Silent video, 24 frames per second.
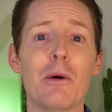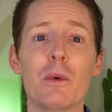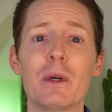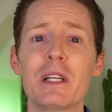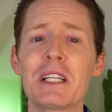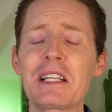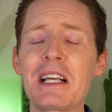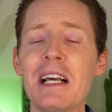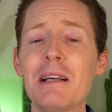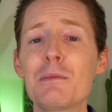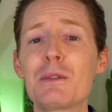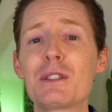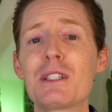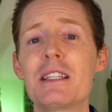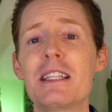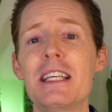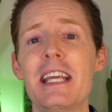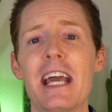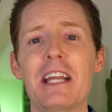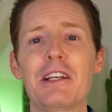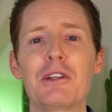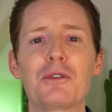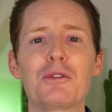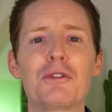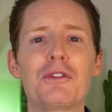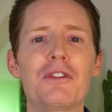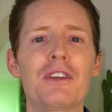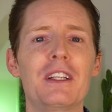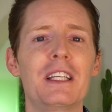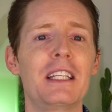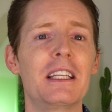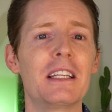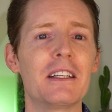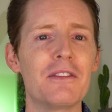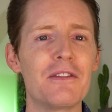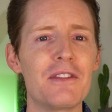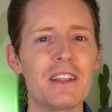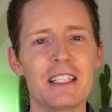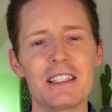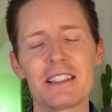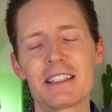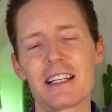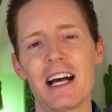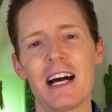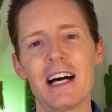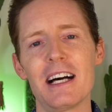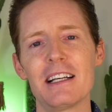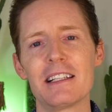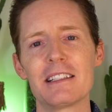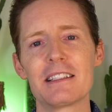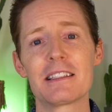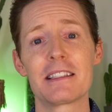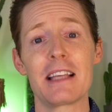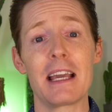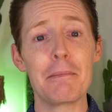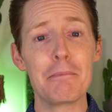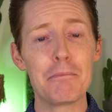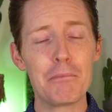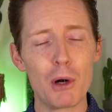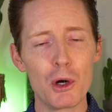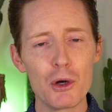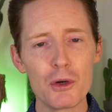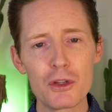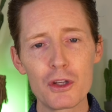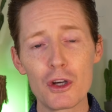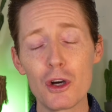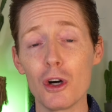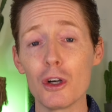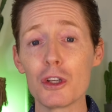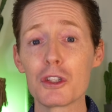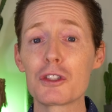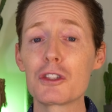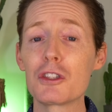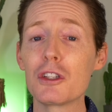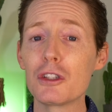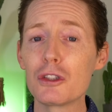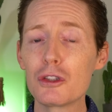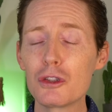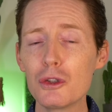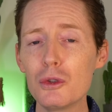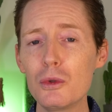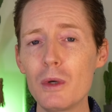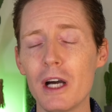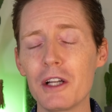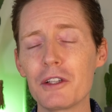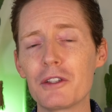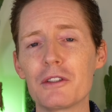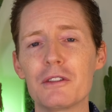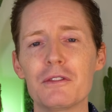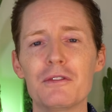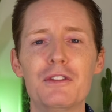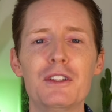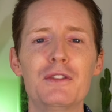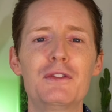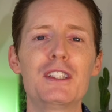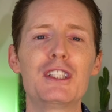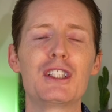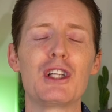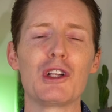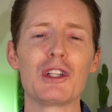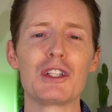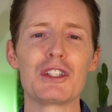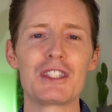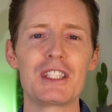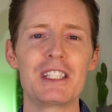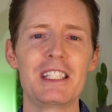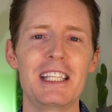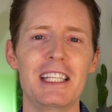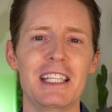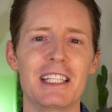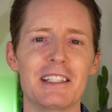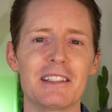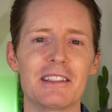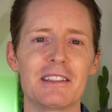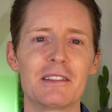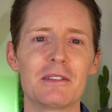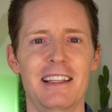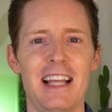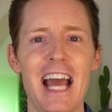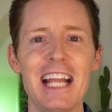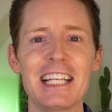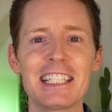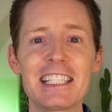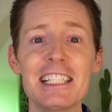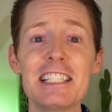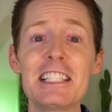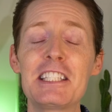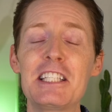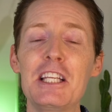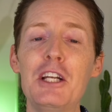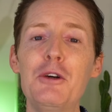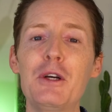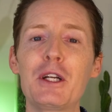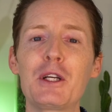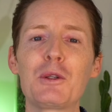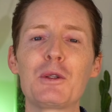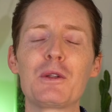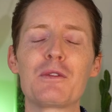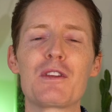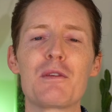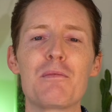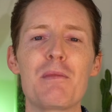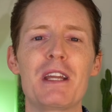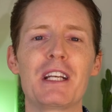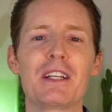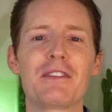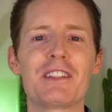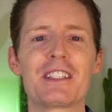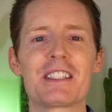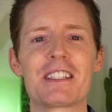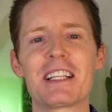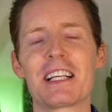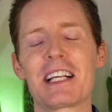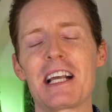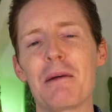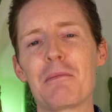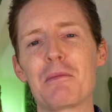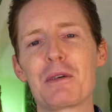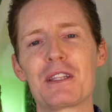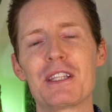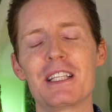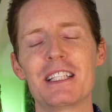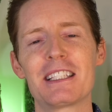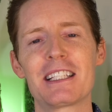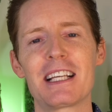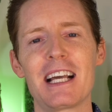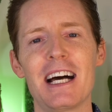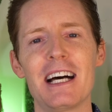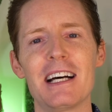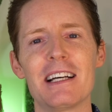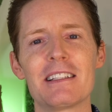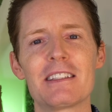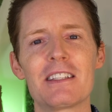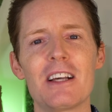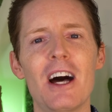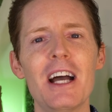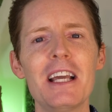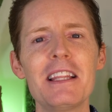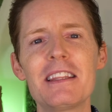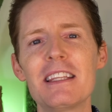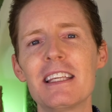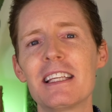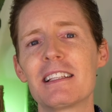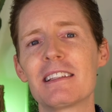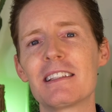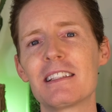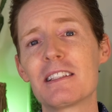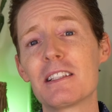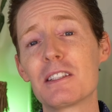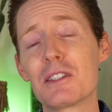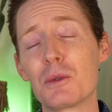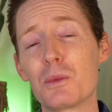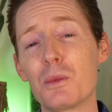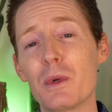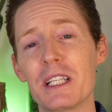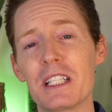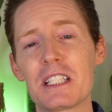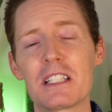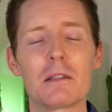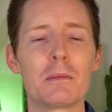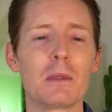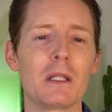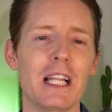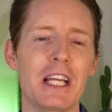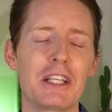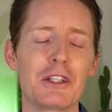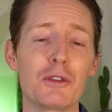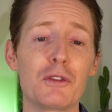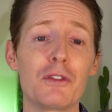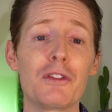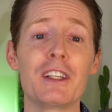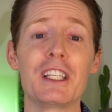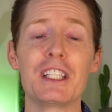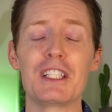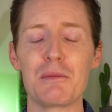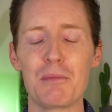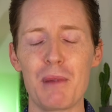when it comes to the annual fee of these cards, they both cost $250 a year. And considering all of the benefits that come with these cards, I think this is a reasonable annual fee to